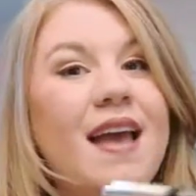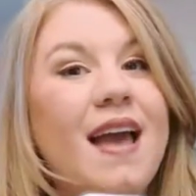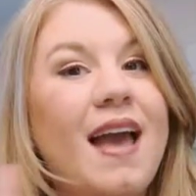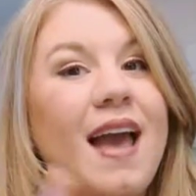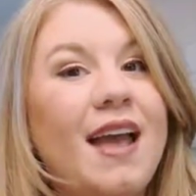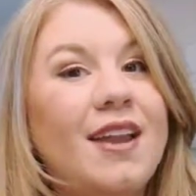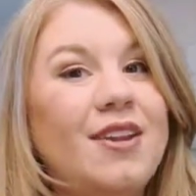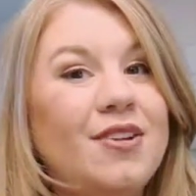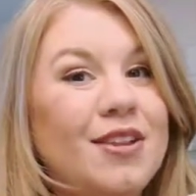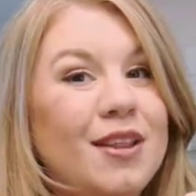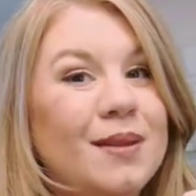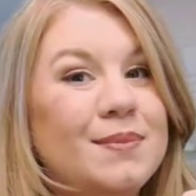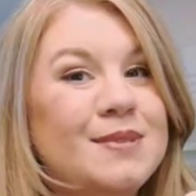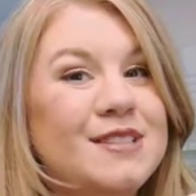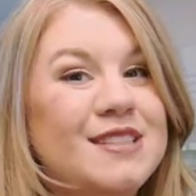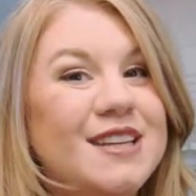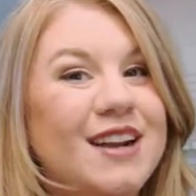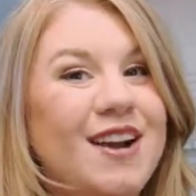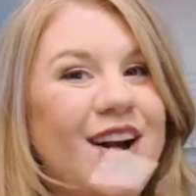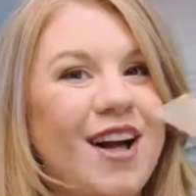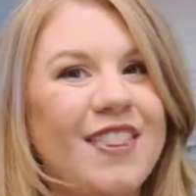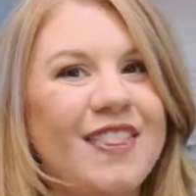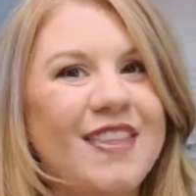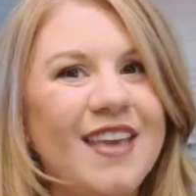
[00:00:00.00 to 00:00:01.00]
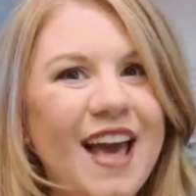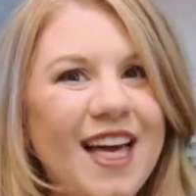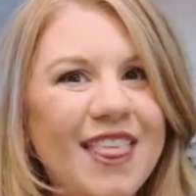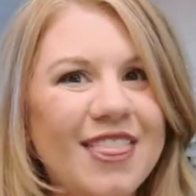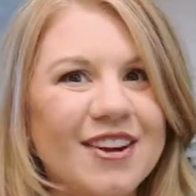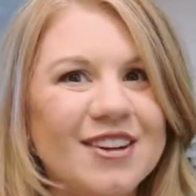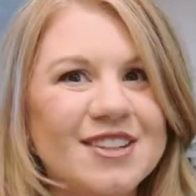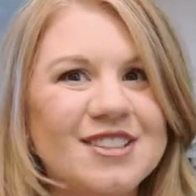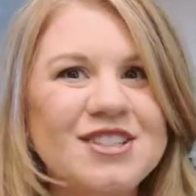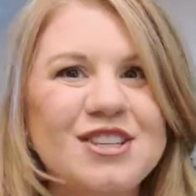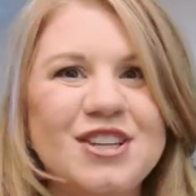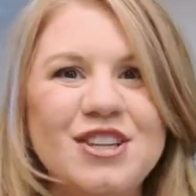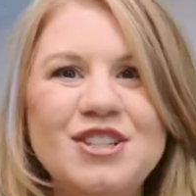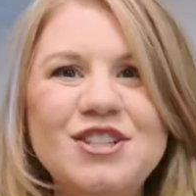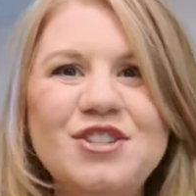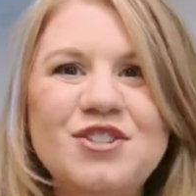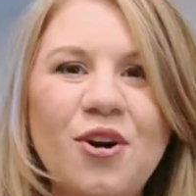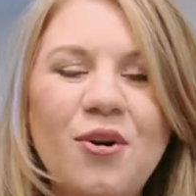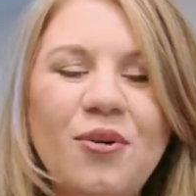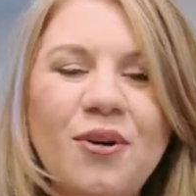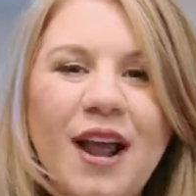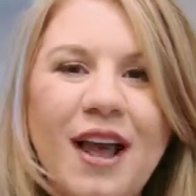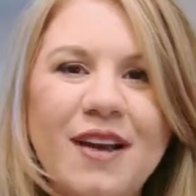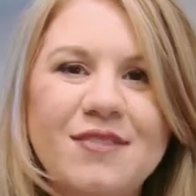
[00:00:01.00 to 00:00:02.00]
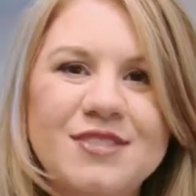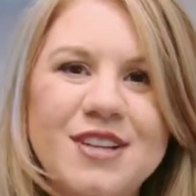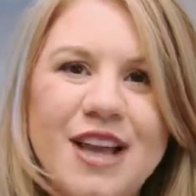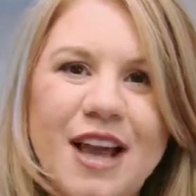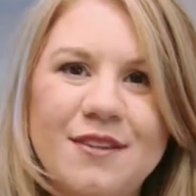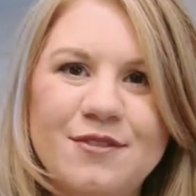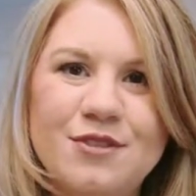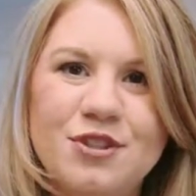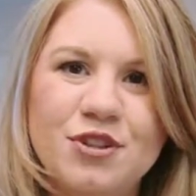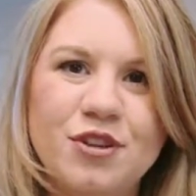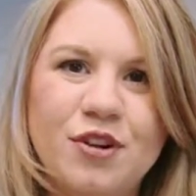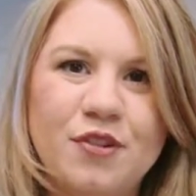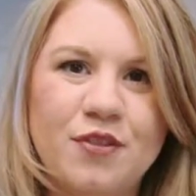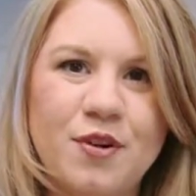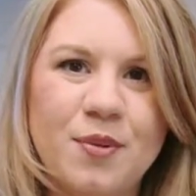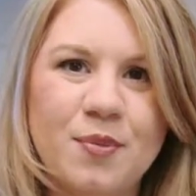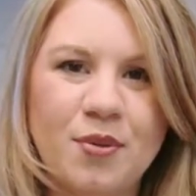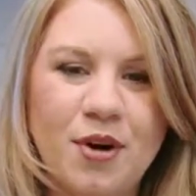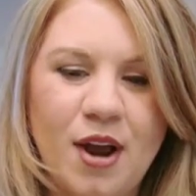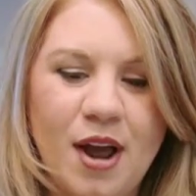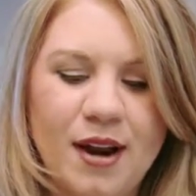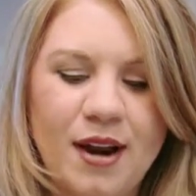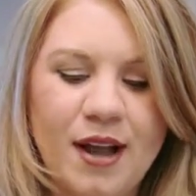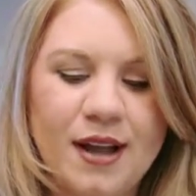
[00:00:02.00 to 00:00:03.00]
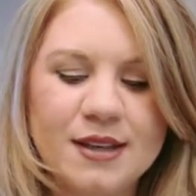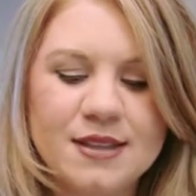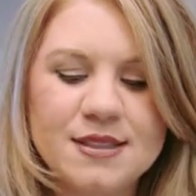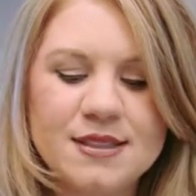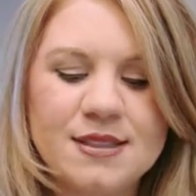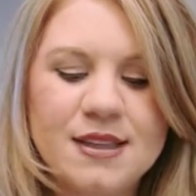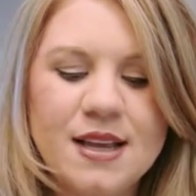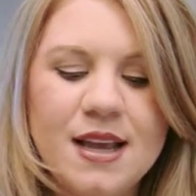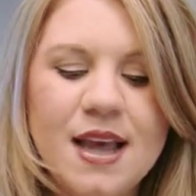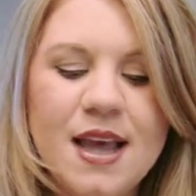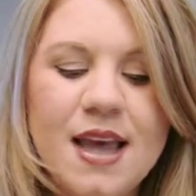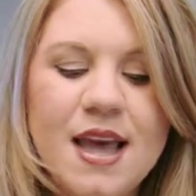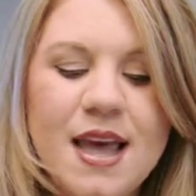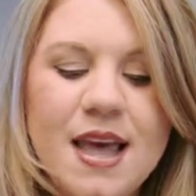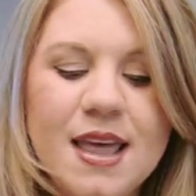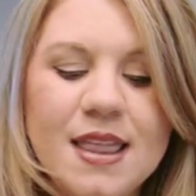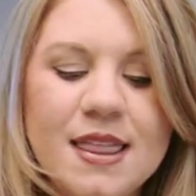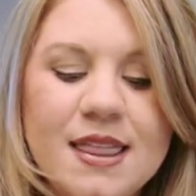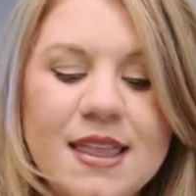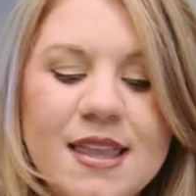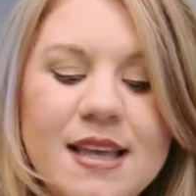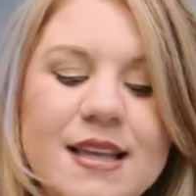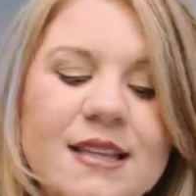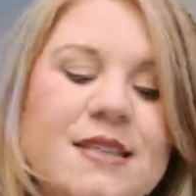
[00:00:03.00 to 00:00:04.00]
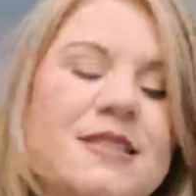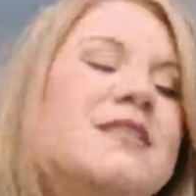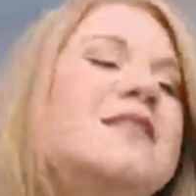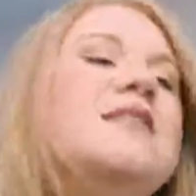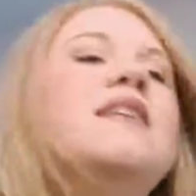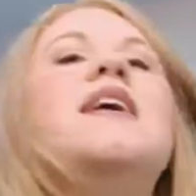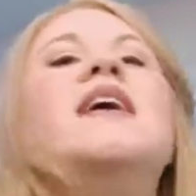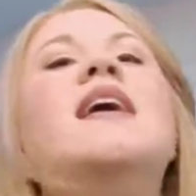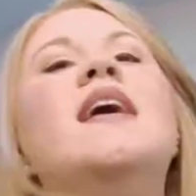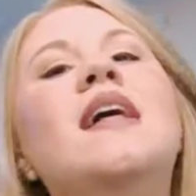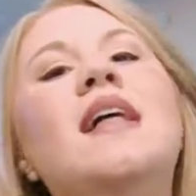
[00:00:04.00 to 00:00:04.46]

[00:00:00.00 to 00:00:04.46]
and your lipstick on the other, so you don't have to have two different products. This